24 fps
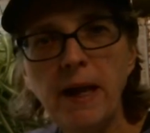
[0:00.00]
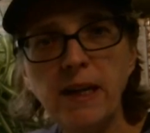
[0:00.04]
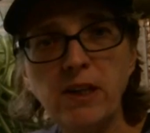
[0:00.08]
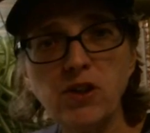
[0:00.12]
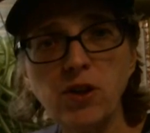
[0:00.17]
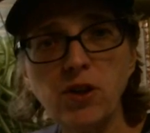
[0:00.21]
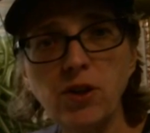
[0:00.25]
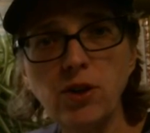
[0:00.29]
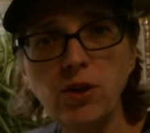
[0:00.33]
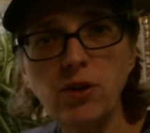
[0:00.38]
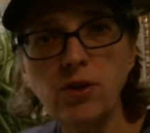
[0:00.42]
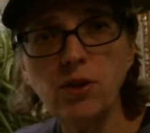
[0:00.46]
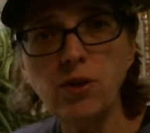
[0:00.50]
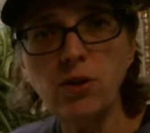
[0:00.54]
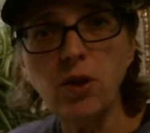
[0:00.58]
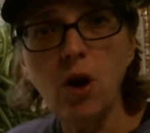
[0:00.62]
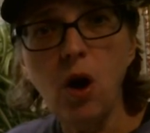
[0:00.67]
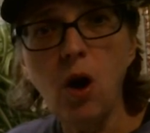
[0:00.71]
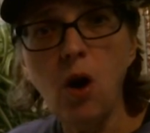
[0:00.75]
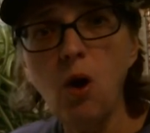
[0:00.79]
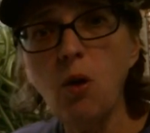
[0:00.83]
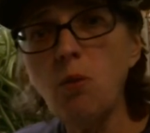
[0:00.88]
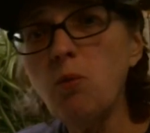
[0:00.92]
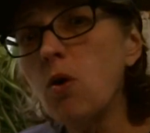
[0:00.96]
Make sure you do the
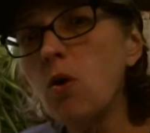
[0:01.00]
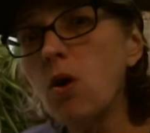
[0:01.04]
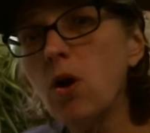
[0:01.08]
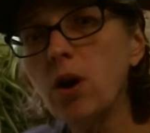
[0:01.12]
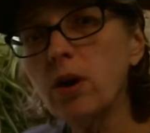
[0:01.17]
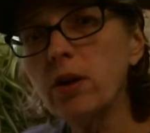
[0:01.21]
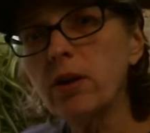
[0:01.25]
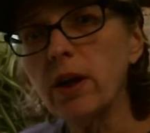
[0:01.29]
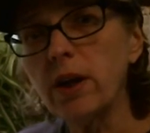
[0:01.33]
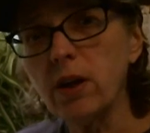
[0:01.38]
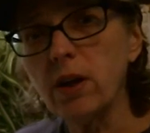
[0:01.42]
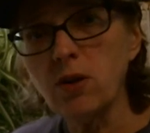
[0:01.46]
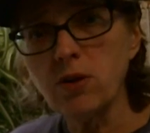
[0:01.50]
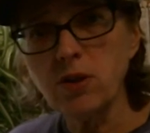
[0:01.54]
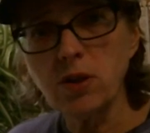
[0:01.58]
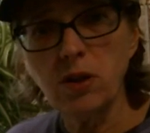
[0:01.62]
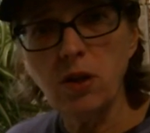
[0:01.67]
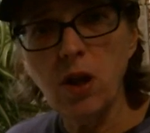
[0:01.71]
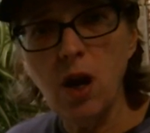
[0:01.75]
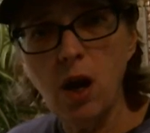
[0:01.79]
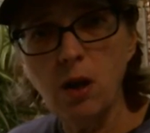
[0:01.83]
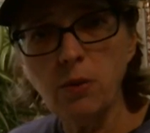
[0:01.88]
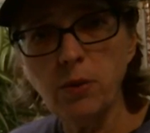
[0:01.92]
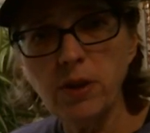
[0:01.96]
homework that goes
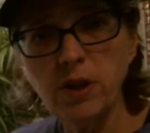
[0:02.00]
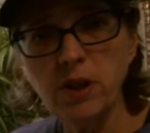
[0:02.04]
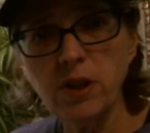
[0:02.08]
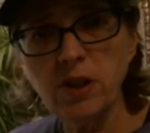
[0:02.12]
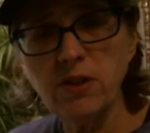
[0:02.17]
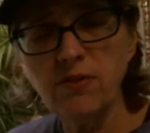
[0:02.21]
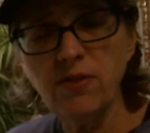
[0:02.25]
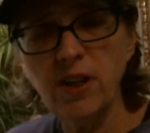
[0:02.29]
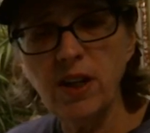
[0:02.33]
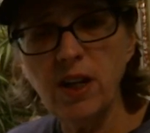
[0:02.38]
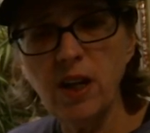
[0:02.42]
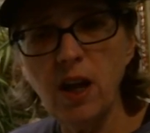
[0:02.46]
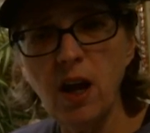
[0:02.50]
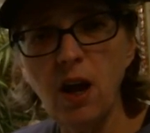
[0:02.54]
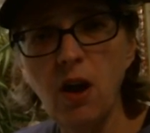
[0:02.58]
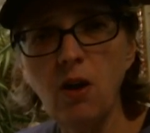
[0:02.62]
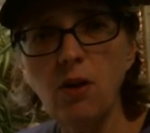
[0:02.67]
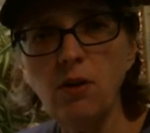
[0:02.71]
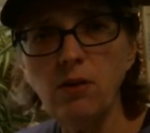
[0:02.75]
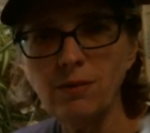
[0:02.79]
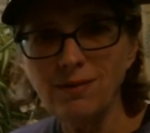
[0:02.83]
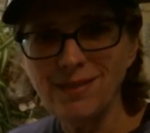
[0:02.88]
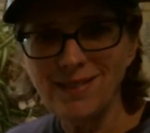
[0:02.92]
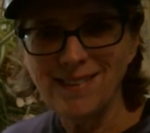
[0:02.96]
along with this
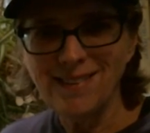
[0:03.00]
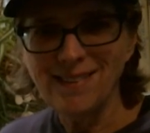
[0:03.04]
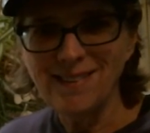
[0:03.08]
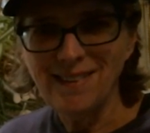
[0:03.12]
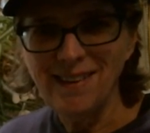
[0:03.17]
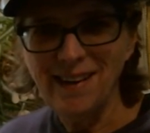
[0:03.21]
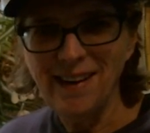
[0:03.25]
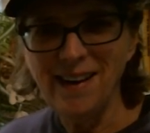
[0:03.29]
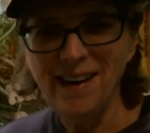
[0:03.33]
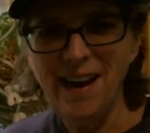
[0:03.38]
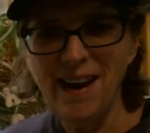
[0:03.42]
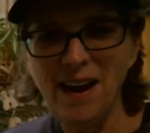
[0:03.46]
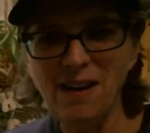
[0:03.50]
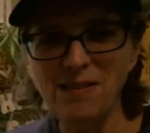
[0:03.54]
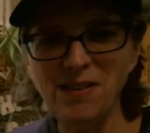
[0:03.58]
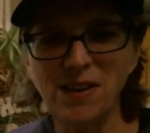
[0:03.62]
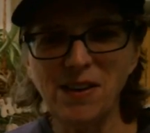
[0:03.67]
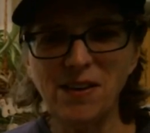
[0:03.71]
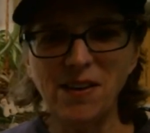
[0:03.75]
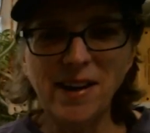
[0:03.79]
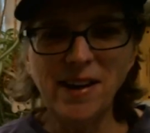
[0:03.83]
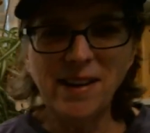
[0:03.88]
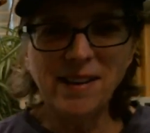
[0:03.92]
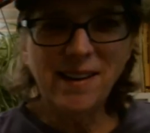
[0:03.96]
video, and have a
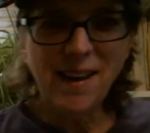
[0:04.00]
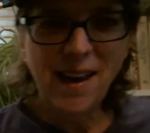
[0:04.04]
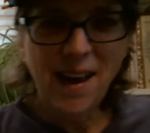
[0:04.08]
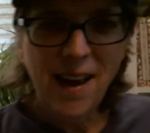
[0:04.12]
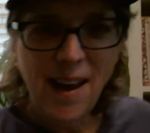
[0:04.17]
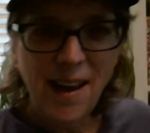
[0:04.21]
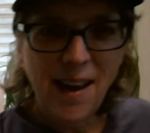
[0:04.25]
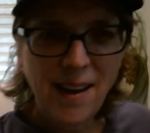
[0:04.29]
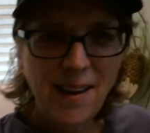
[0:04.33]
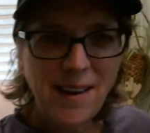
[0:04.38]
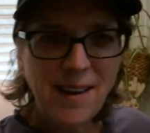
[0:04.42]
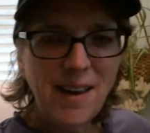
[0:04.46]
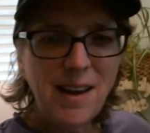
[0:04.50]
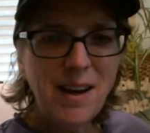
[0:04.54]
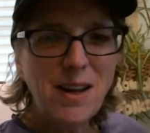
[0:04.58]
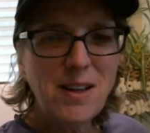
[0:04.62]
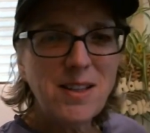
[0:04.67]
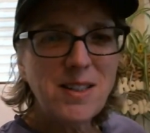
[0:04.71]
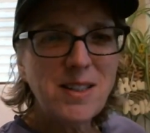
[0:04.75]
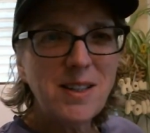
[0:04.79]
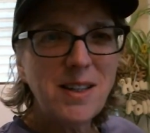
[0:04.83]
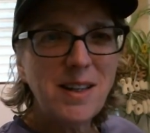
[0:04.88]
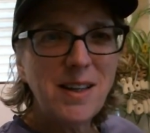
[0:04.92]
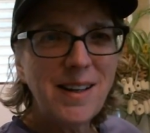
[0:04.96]
great day, and
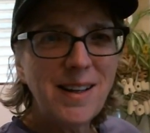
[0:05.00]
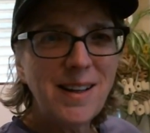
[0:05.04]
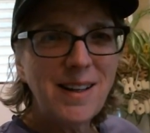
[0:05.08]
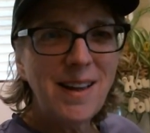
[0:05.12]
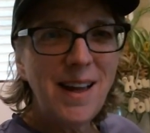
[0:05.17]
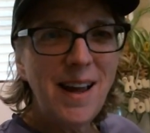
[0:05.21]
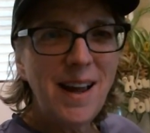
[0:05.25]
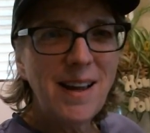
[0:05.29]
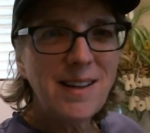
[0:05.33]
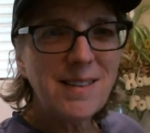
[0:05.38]
I'll see you in class.